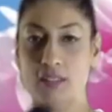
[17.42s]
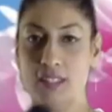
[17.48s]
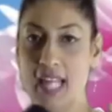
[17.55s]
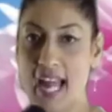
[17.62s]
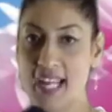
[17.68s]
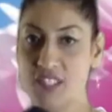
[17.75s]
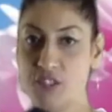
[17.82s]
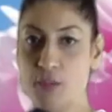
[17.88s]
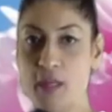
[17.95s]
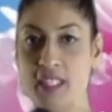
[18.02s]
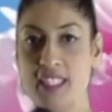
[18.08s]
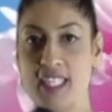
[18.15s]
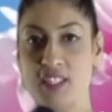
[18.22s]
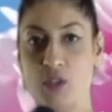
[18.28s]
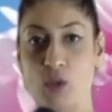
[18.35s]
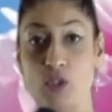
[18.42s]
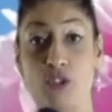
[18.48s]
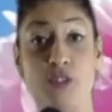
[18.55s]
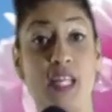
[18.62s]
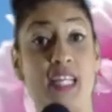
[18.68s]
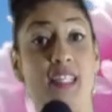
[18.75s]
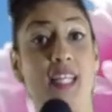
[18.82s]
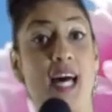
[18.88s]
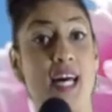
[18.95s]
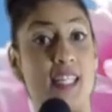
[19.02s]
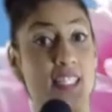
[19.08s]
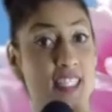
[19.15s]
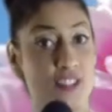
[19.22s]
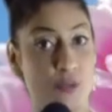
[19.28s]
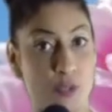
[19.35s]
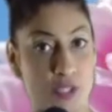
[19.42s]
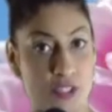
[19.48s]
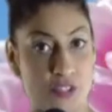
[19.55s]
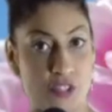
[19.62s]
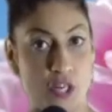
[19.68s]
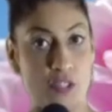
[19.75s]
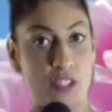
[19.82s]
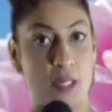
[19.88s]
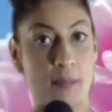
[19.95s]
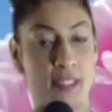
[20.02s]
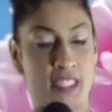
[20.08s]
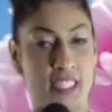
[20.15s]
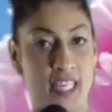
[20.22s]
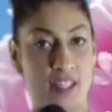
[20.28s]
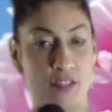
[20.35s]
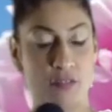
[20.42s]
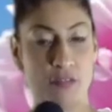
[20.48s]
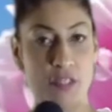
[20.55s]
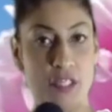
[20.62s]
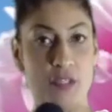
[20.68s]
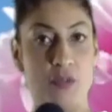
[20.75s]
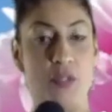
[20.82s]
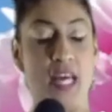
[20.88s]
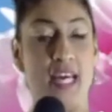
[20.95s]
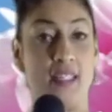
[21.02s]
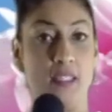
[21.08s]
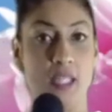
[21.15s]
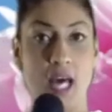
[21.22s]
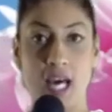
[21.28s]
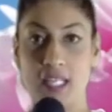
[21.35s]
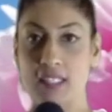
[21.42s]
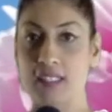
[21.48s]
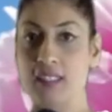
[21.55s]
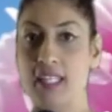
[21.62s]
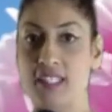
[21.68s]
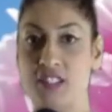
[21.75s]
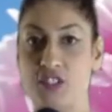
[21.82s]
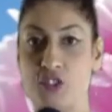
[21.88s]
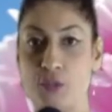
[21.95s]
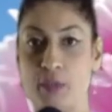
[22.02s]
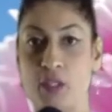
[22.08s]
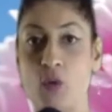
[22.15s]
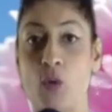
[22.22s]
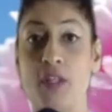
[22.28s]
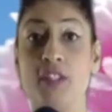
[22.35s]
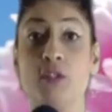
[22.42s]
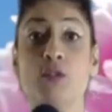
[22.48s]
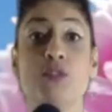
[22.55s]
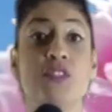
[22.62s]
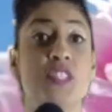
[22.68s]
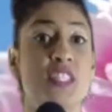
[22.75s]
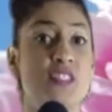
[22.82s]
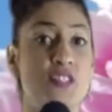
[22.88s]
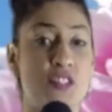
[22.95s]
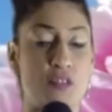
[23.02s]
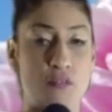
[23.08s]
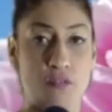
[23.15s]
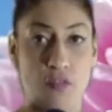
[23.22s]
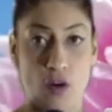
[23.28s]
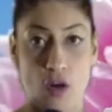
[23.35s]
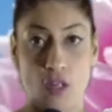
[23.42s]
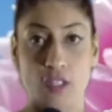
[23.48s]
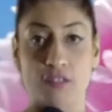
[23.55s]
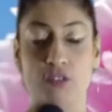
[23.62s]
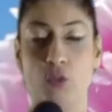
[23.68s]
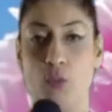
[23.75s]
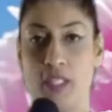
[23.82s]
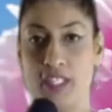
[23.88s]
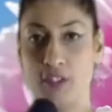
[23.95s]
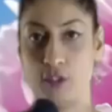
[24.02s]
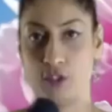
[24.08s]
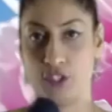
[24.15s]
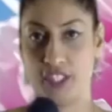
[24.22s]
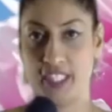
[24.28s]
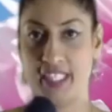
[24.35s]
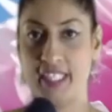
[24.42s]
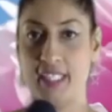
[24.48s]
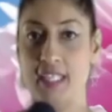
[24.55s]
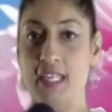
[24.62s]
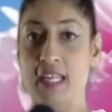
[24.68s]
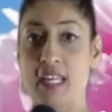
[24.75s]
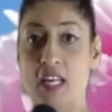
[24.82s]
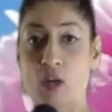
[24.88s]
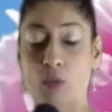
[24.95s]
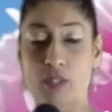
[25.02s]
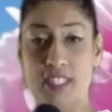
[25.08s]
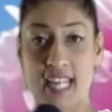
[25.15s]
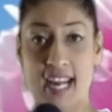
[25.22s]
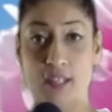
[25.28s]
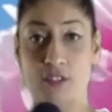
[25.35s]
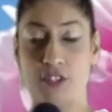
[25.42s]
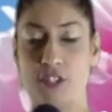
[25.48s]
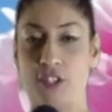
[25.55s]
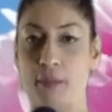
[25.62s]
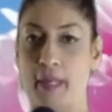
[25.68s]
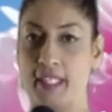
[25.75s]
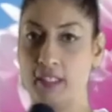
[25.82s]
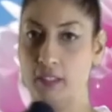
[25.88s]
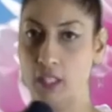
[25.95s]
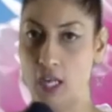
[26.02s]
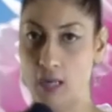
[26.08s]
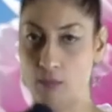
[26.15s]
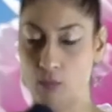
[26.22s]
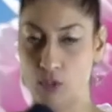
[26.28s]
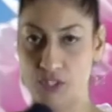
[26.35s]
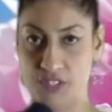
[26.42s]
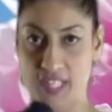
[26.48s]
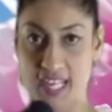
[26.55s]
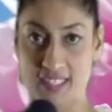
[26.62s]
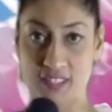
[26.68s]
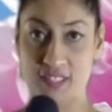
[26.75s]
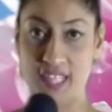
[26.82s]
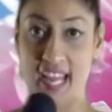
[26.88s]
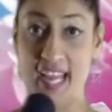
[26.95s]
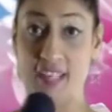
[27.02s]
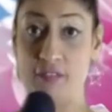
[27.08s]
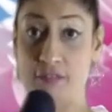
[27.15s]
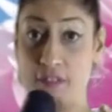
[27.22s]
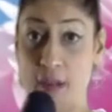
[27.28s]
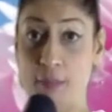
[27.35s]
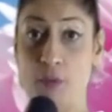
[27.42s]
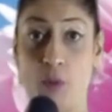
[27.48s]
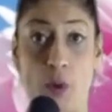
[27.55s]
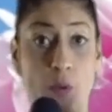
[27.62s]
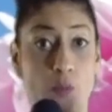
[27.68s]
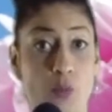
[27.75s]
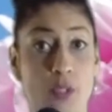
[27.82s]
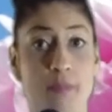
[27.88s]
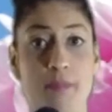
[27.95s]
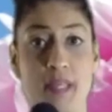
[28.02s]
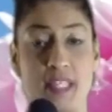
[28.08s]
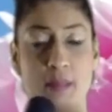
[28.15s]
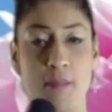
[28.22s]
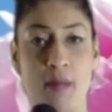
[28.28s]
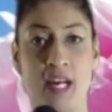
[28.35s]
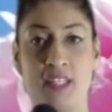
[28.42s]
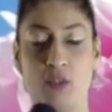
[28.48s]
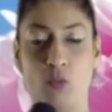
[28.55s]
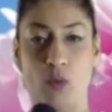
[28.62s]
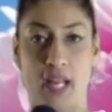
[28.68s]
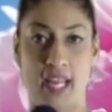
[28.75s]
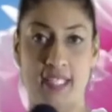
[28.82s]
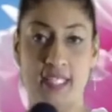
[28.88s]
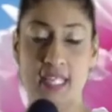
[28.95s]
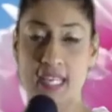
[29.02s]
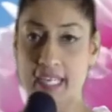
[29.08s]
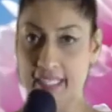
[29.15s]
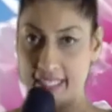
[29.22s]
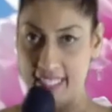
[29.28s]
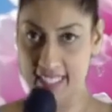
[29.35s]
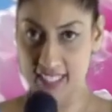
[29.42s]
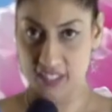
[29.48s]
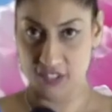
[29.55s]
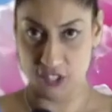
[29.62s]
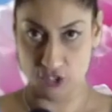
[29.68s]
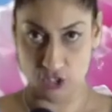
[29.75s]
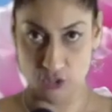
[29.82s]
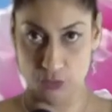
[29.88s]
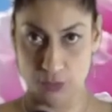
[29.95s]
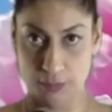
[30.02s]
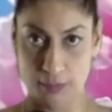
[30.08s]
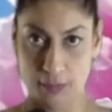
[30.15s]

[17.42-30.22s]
last month I told you that a lot of things were going to start coming together for you, that a lot of the lessons you've been going through since the fall of 2013 would now start to make a lot more sense. And February would be the month when key decisions would